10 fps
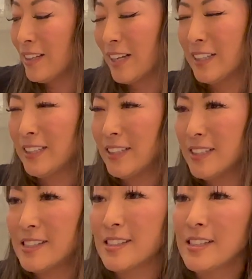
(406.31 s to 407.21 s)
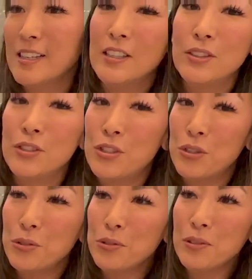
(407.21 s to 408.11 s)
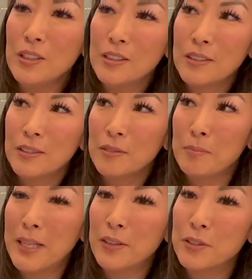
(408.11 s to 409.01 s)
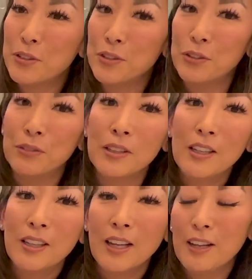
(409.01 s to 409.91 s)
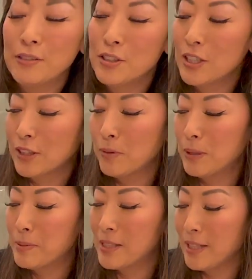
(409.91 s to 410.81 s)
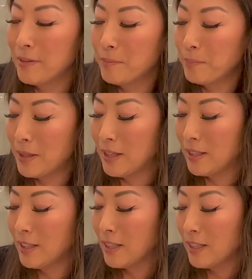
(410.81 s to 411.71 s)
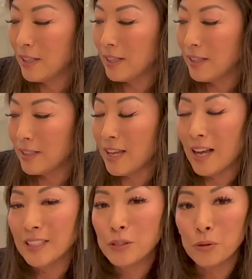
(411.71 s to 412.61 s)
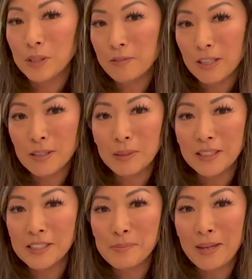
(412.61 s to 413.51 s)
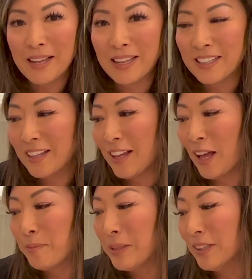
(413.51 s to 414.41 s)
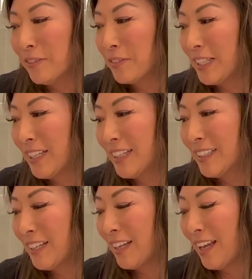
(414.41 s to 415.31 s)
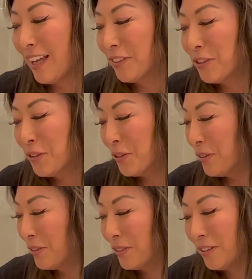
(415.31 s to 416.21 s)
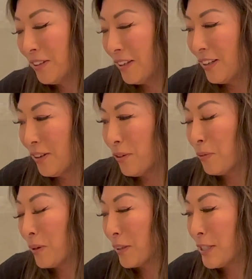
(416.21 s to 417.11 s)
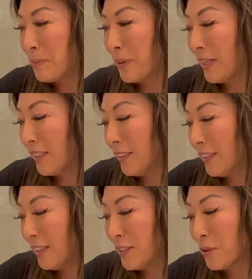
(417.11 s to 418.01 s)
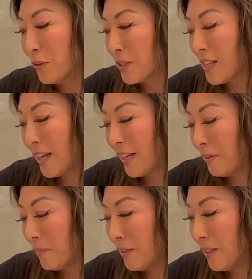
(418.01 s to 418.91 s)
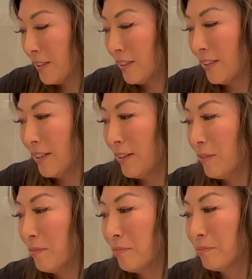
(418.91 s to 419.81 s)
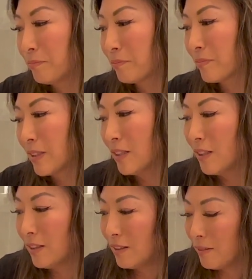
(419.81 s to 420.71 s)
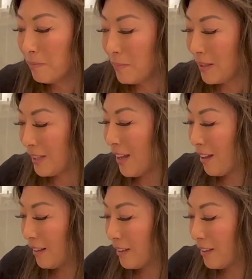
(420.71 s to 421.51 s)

I think it's June, May or June. I'll have to check the website, but yeah, I totally recommend this bag. I've been loving it. I don't know where it's been this whole time. But yeah.